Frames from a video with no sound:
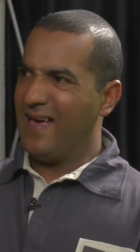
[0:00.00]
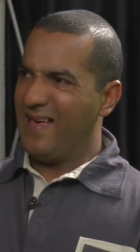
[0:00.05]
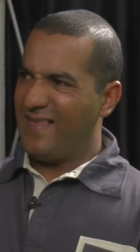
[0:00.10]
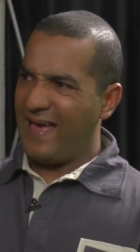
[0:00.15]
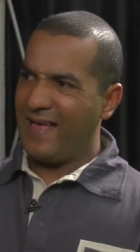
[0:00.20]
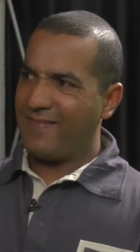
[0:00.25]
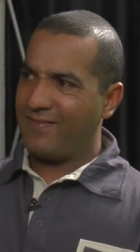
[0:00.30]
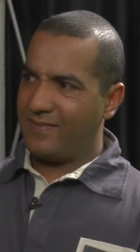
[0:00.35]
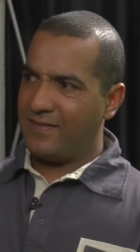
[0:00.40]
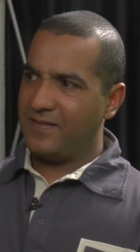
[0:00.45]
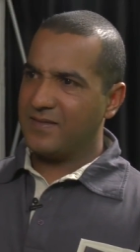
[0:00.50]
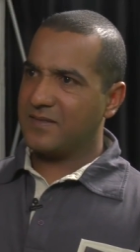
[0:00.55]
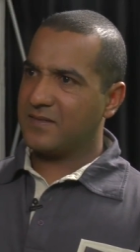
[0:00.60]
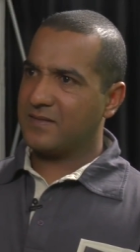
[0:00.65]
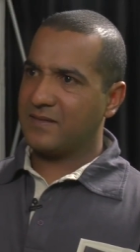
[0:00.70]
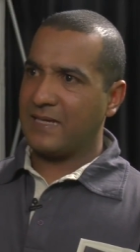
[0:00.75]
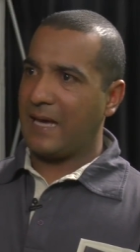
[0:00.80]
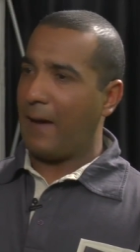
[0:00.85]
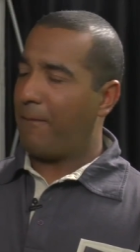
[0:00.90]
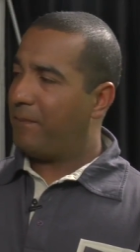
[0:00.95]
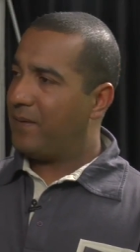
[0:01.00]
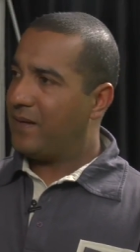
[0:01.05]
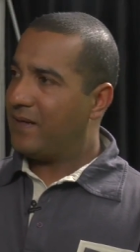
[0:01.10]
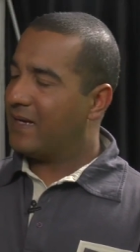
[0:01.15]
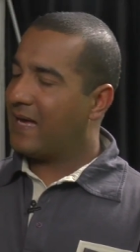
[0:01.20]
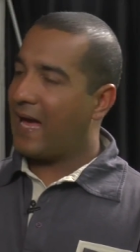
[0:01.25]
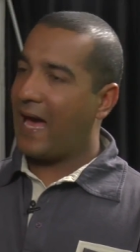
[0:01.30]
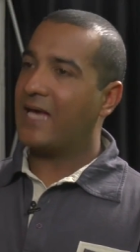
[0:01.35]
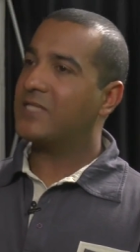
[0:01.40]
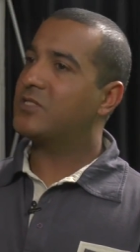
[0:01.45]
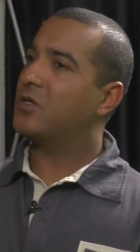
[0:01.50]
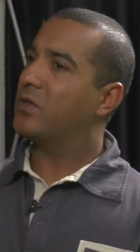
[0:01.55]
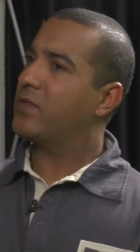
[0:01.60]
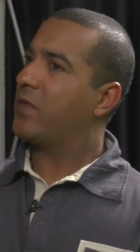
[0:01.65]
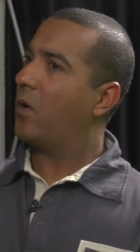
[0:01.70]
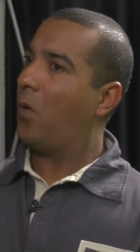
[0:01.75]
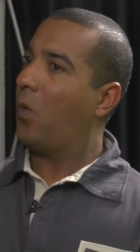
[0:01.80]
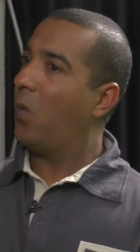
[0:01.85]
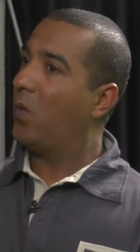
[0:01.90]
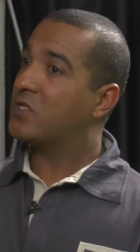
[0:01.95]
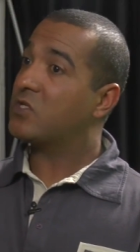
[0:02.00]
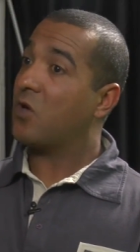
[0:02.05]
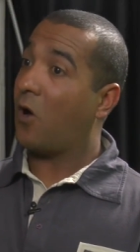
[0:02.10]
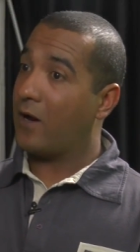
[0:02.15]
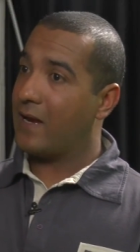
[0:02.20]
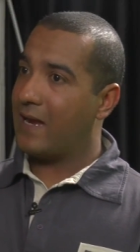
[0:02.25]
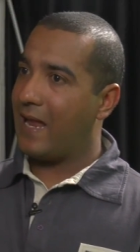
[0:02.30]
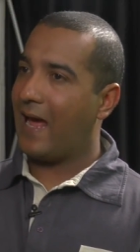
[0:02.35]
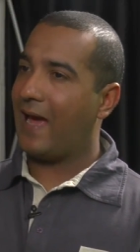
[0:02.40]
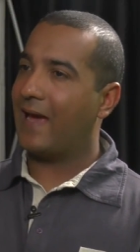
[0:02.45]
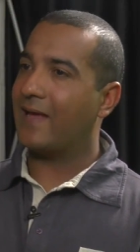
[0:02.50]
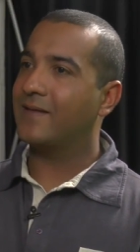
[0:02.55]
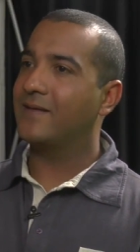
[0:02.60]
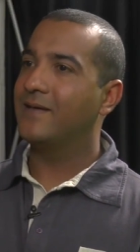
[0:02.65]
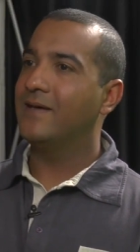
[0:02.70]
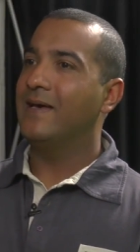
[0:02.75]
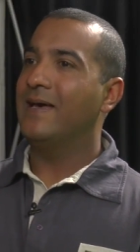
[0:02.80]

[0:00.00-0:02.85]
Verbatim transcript: that there's a couple of guys, they're always online.